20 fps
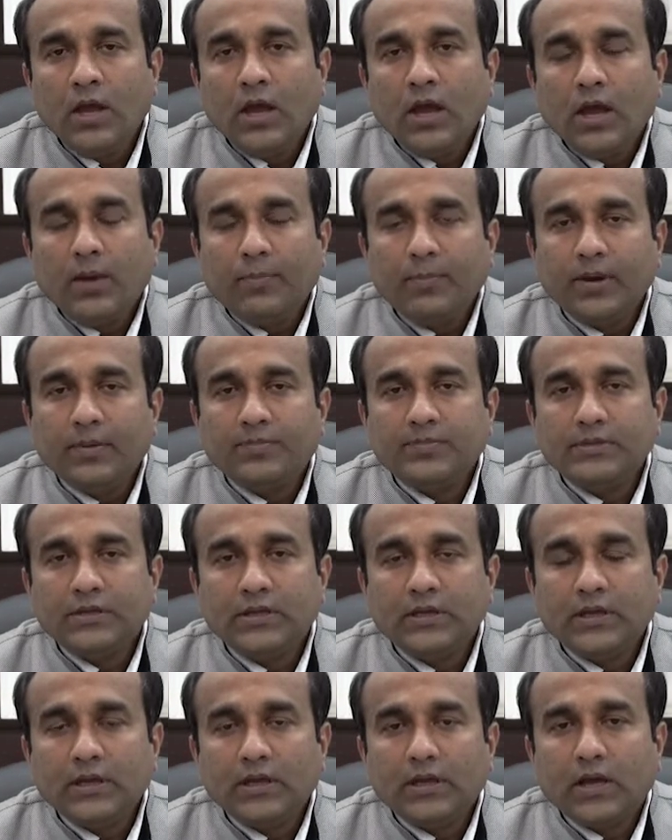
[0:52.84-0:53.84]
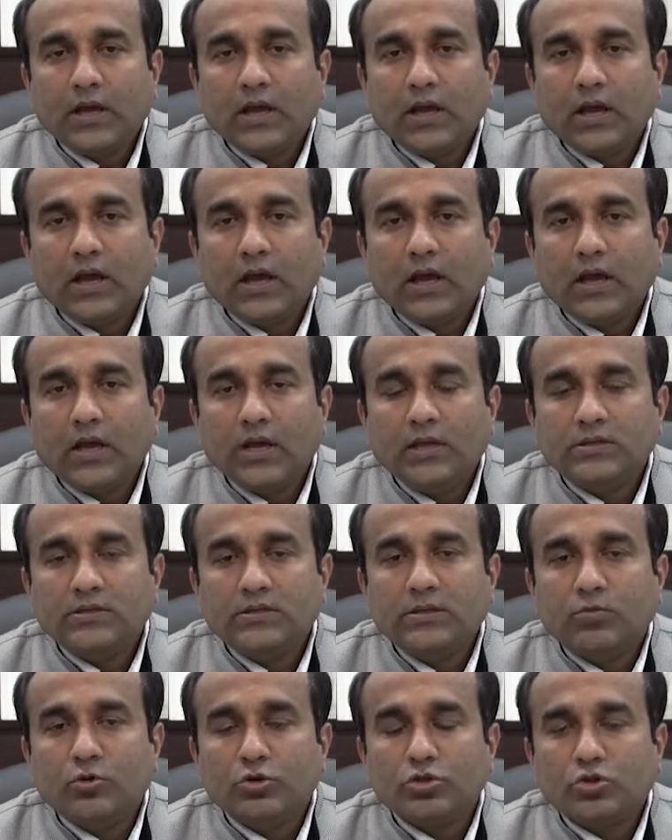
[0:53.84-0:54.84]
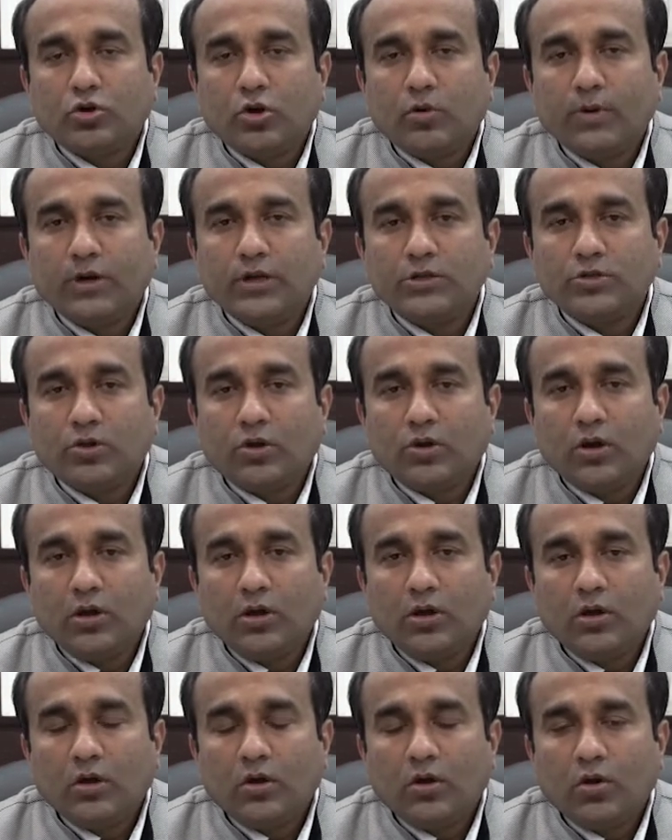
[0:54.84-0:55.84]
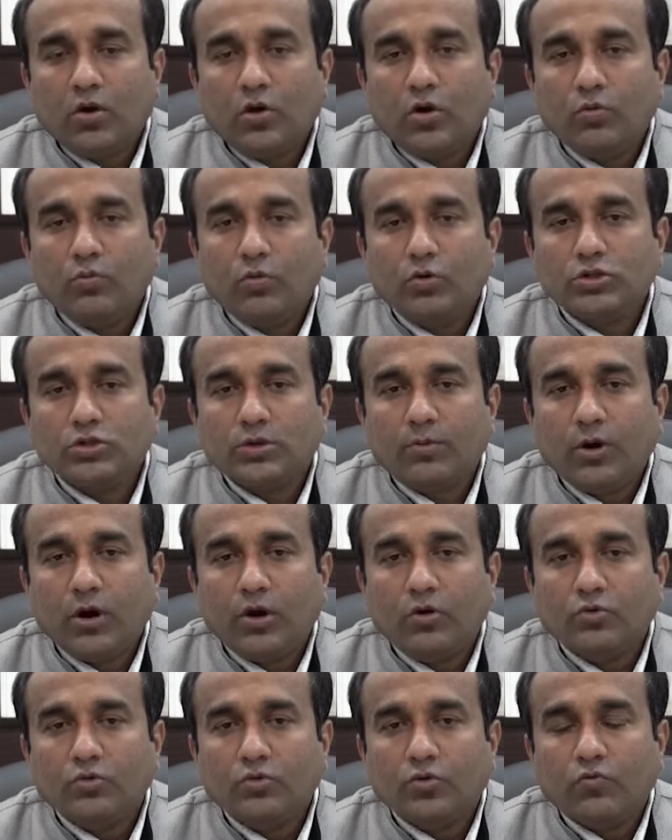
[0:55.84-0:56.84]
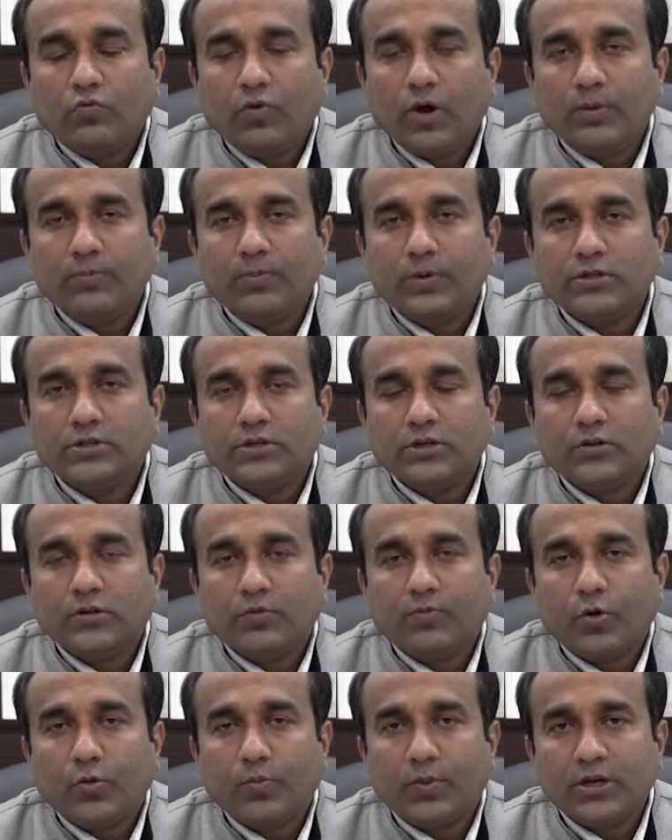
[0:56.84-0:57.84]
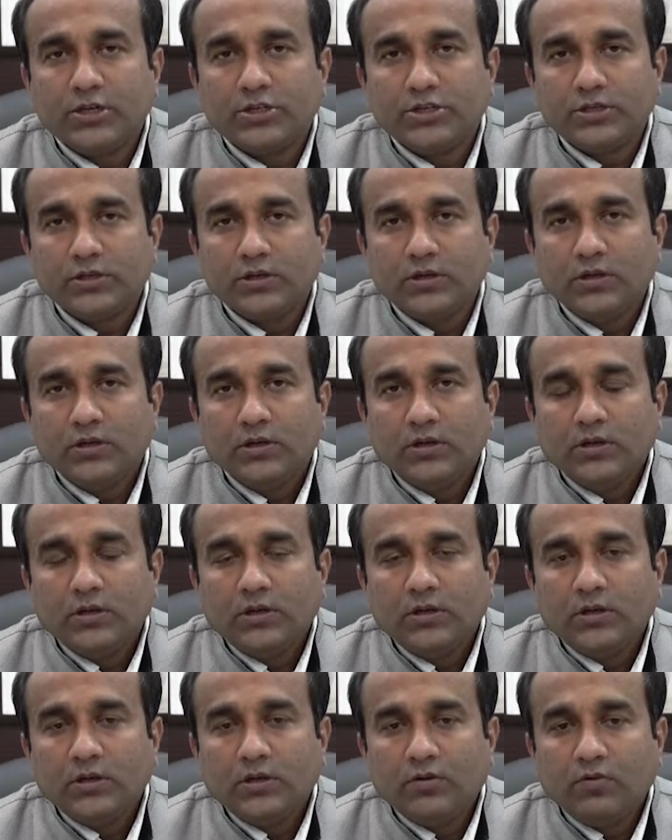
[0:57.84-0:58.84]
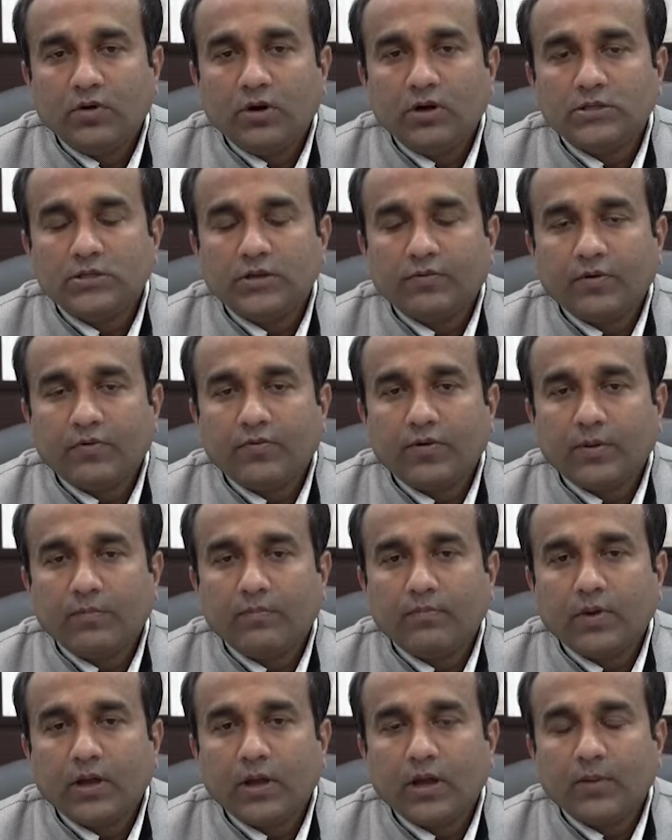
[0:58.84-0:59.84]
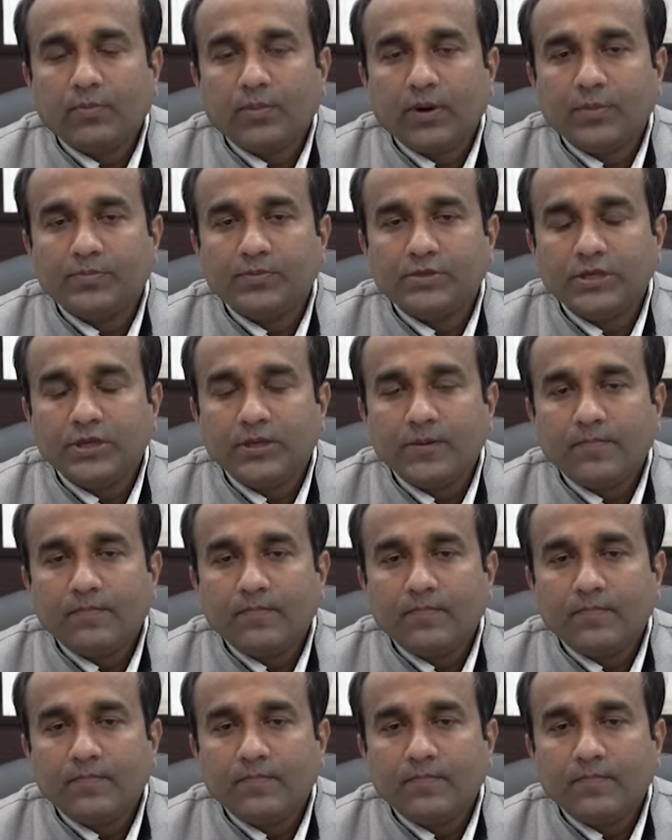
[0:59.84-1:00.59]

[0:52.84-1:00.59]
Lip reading: Epilepsy is the most common disorder. Almost about 1% of the population in the world suffer from epilepsy.